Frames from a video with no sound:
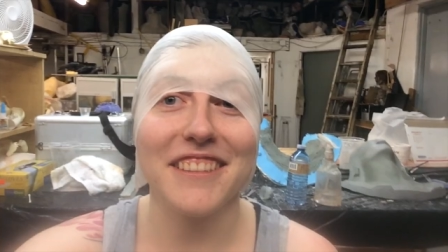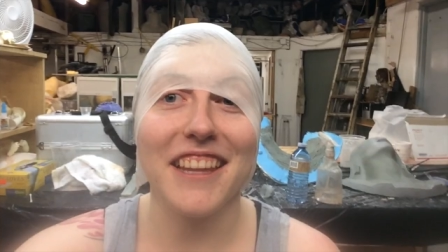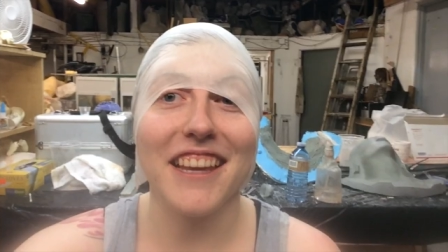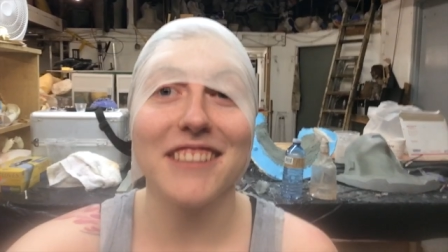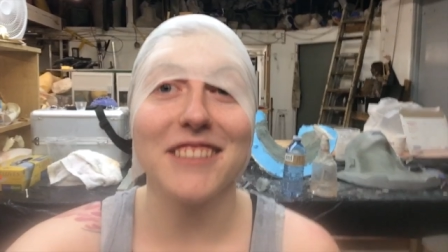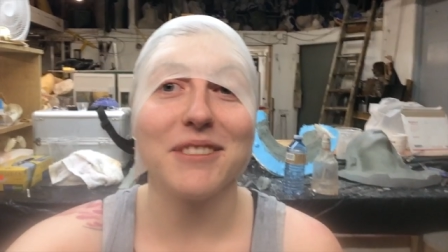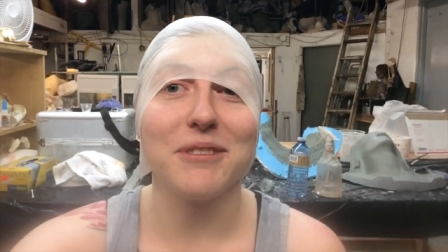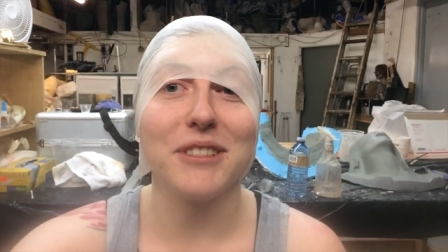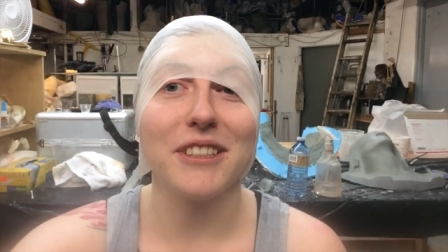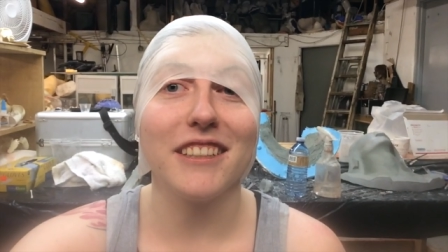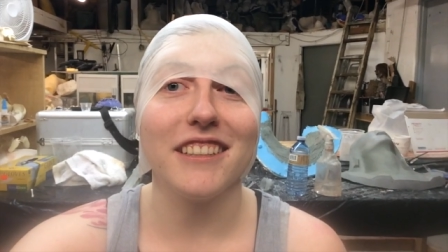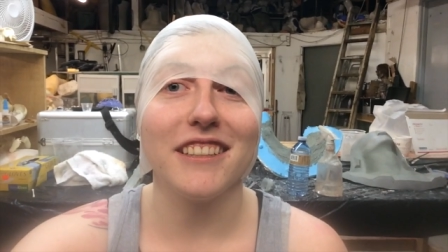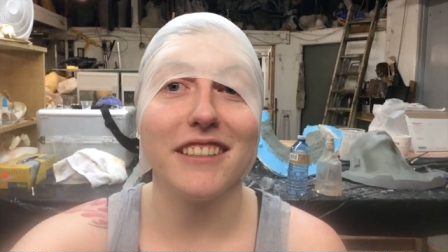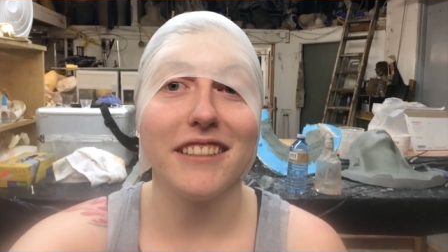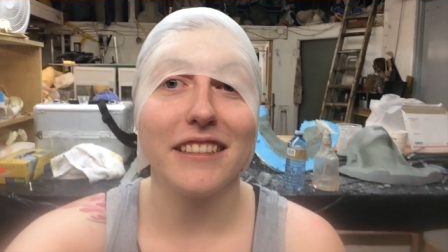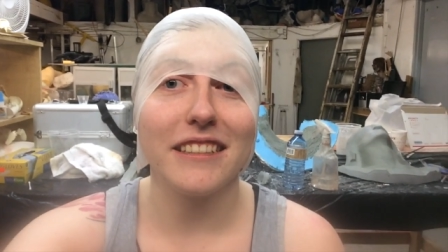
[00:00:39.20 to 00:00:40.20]
That's
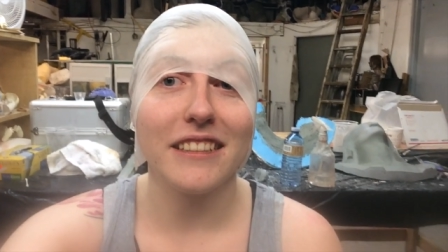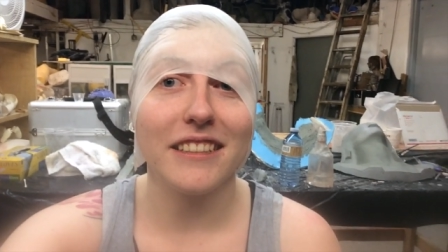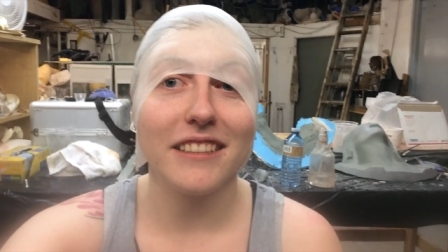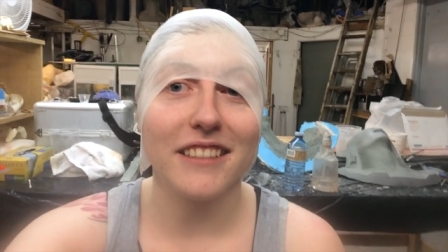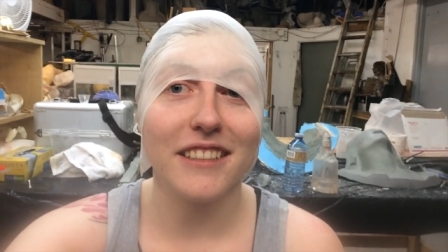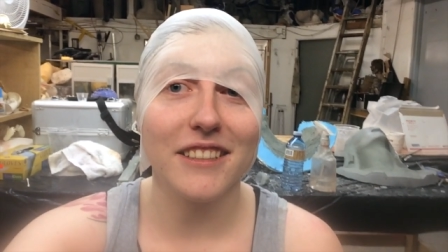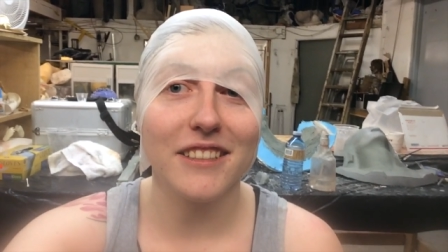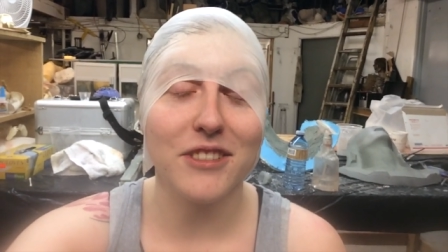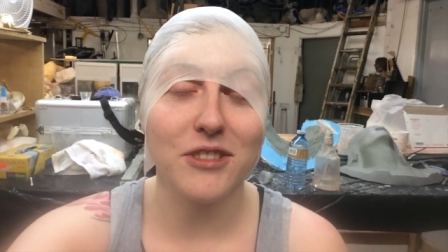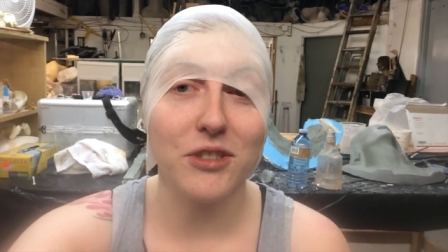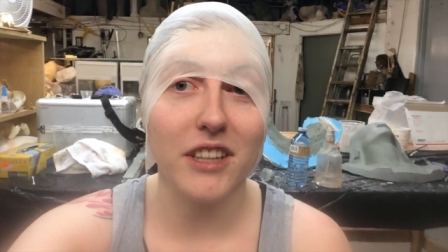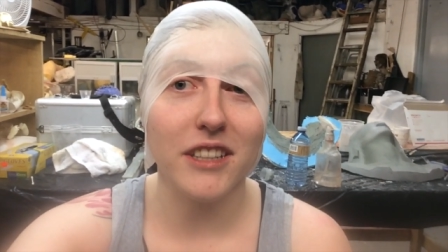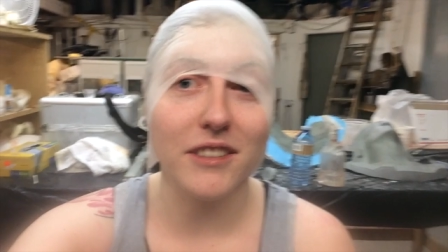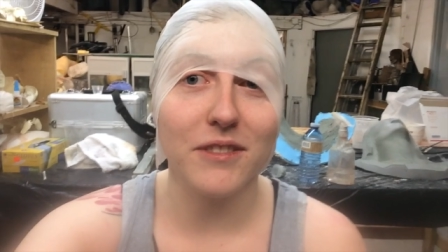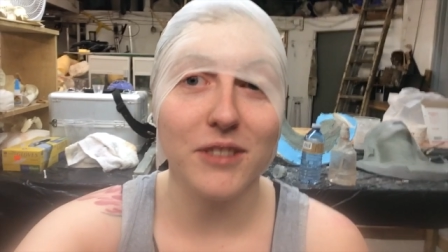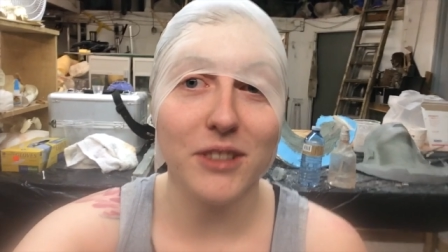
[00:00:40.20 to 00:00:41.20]
an
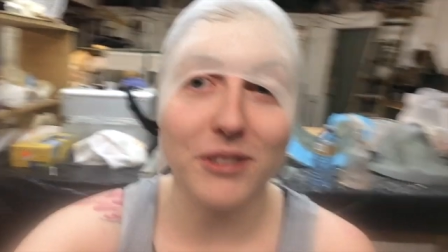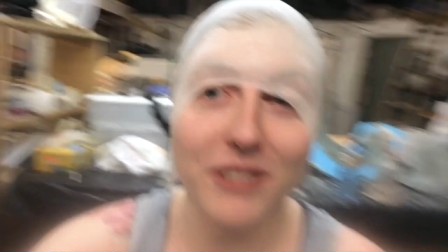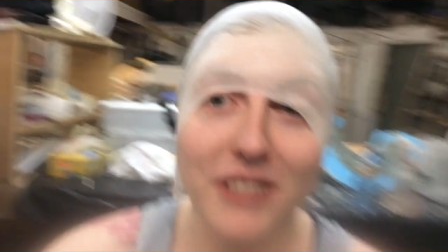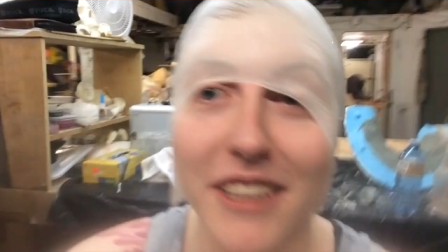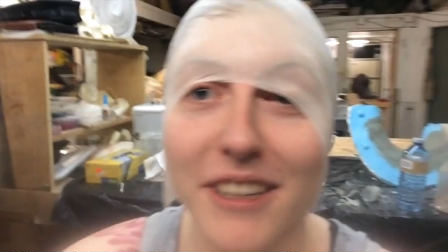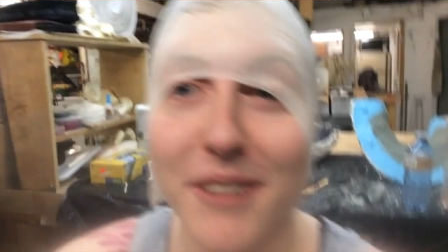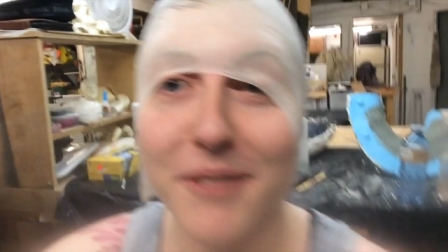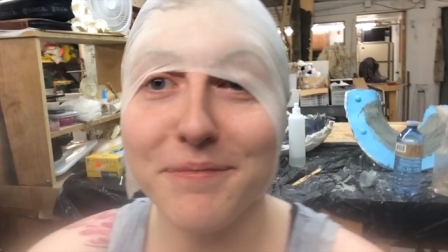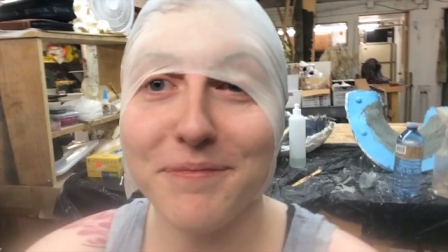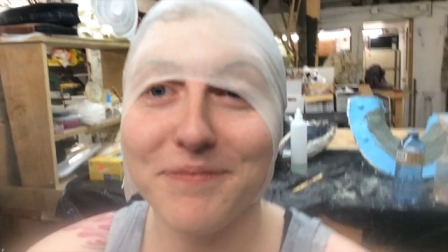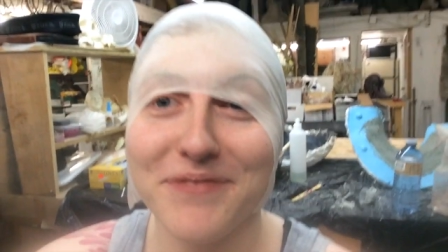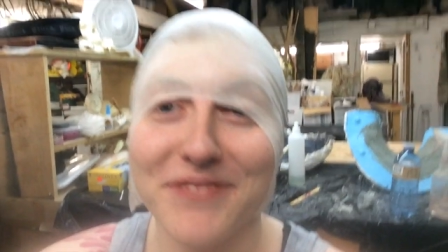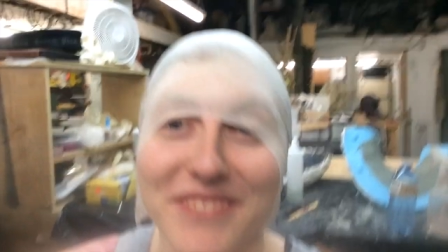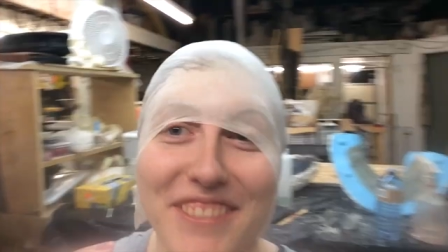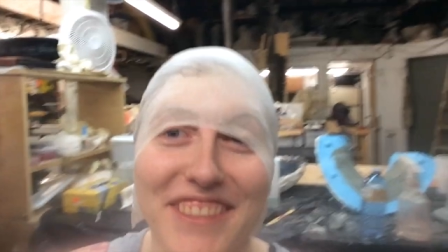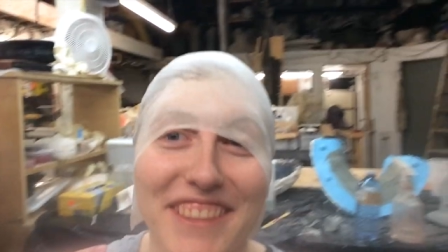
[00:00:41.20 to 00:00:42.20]
attractive look right now.
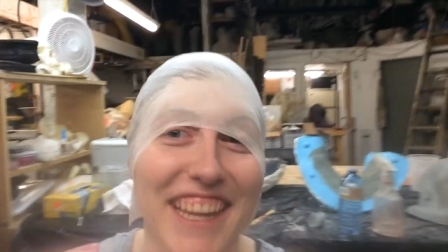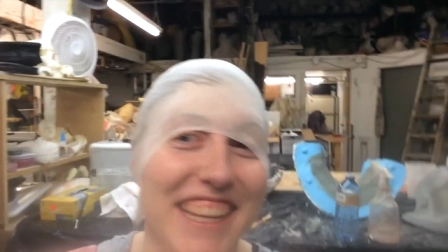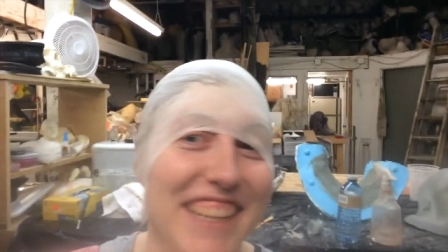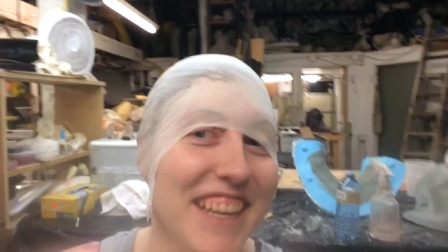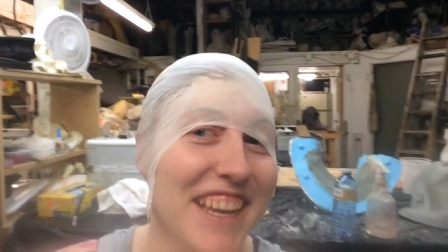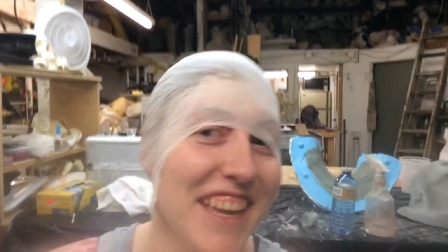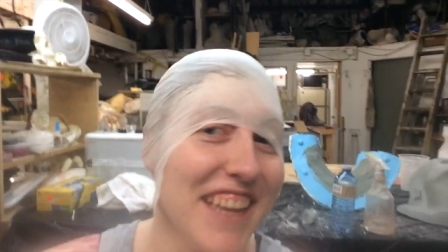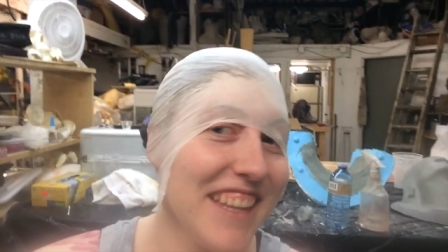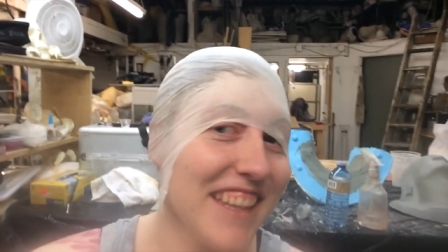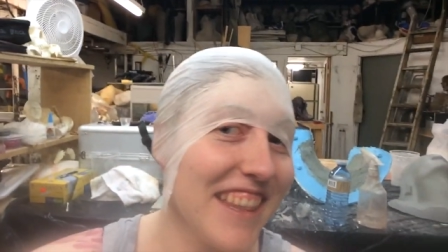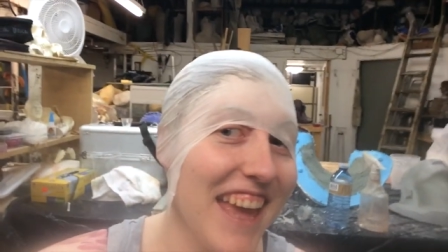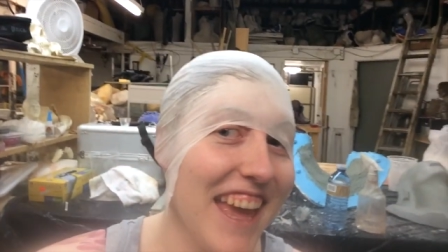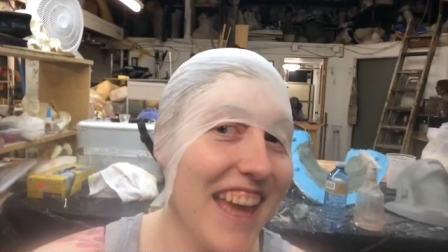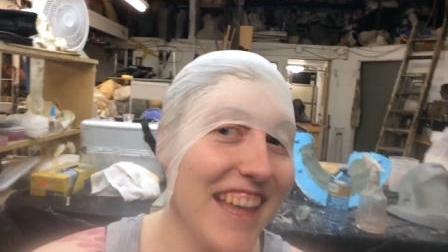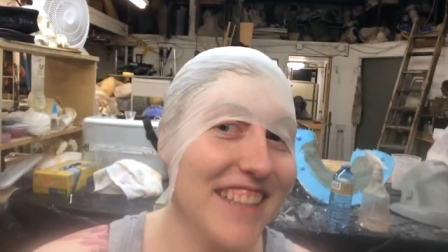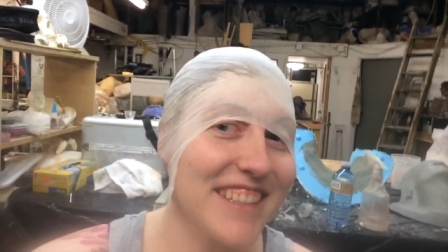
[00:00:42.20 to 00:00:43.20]

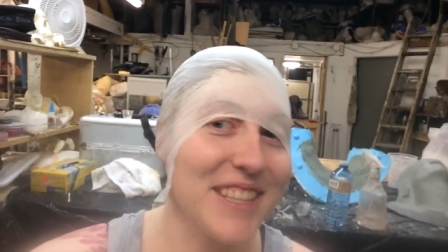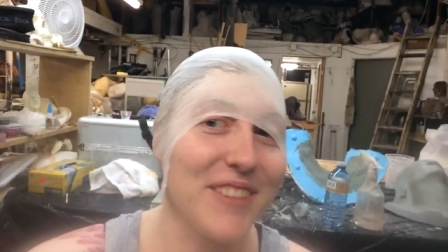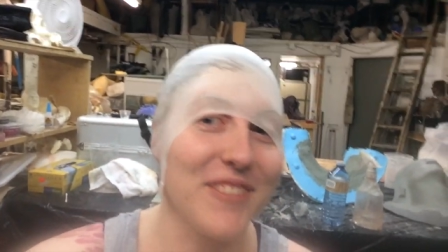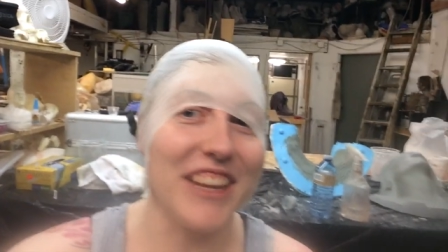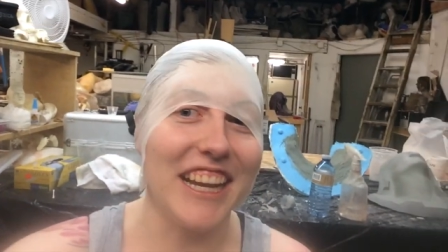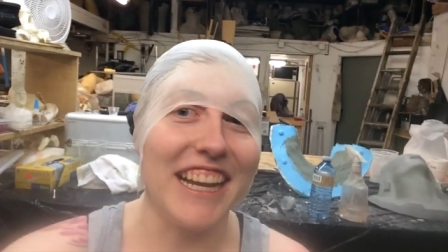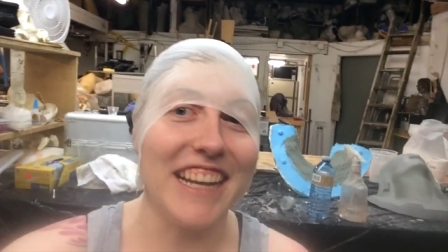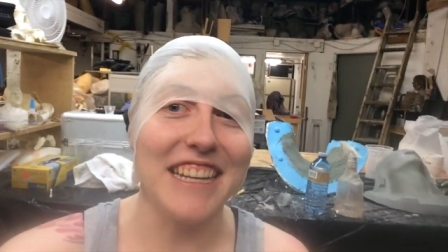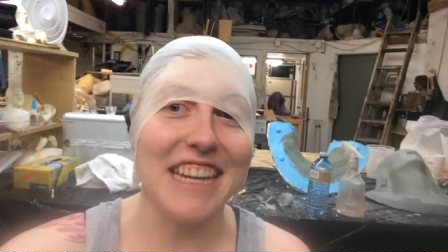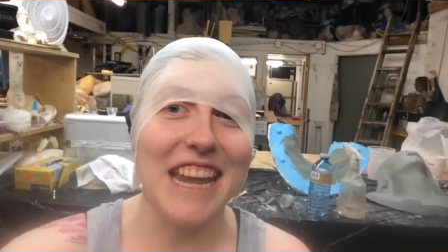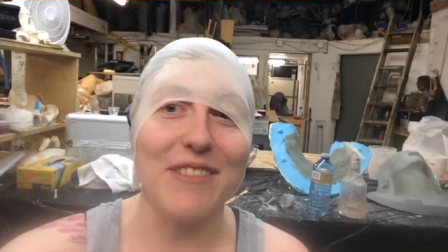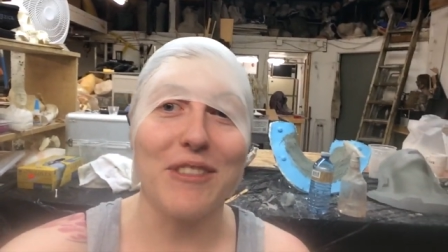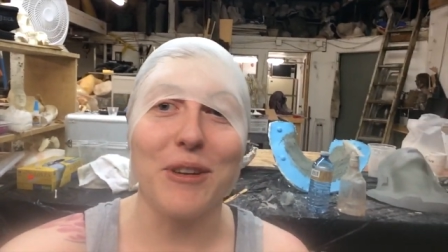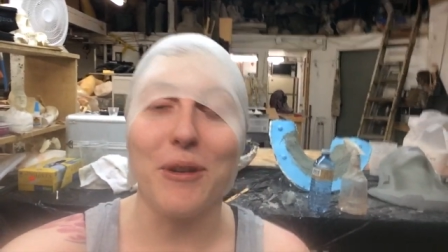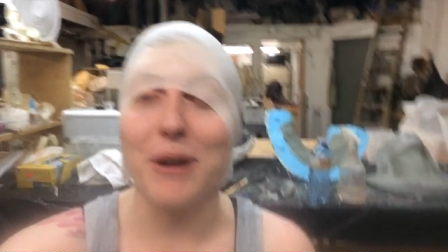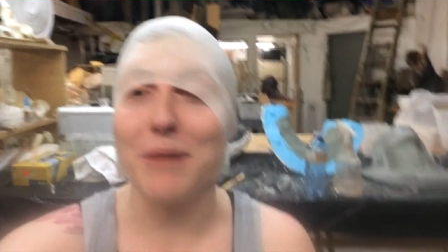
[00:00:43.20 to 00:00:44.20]
That's something I
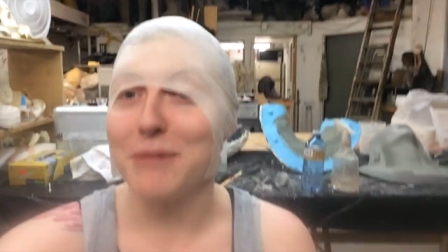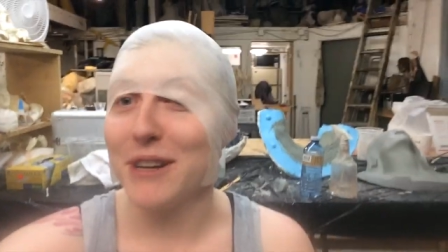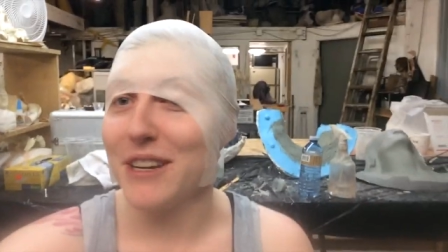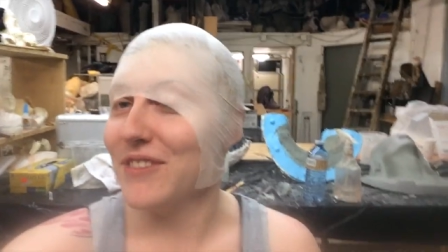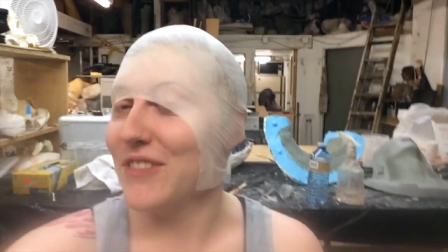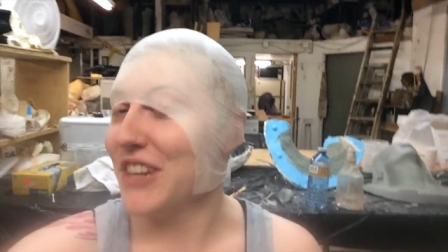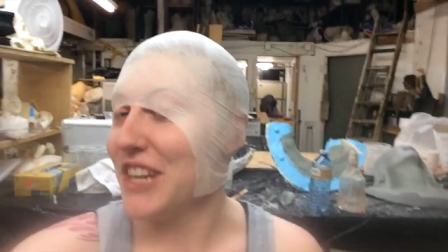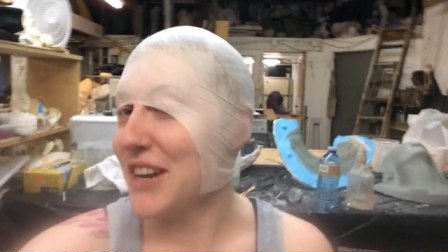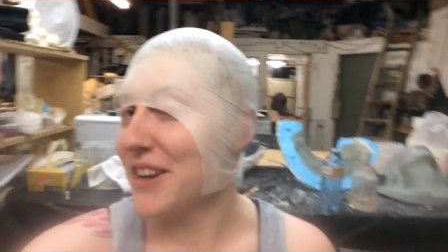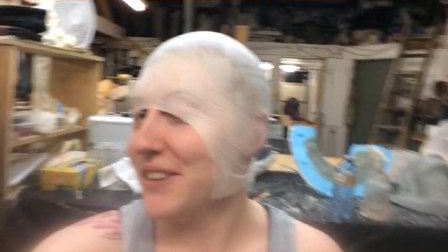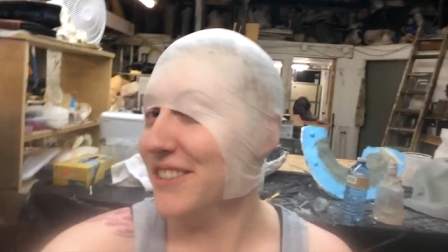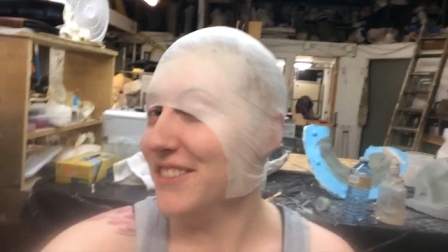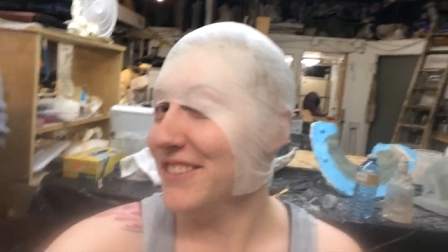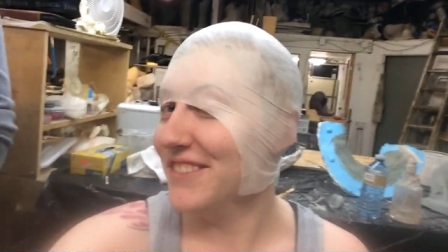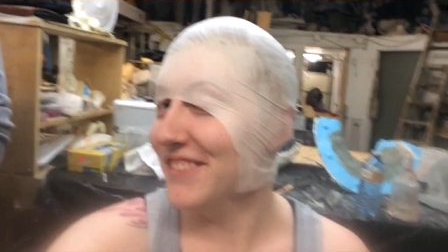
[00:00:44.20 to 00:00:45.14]
never want to put in a video.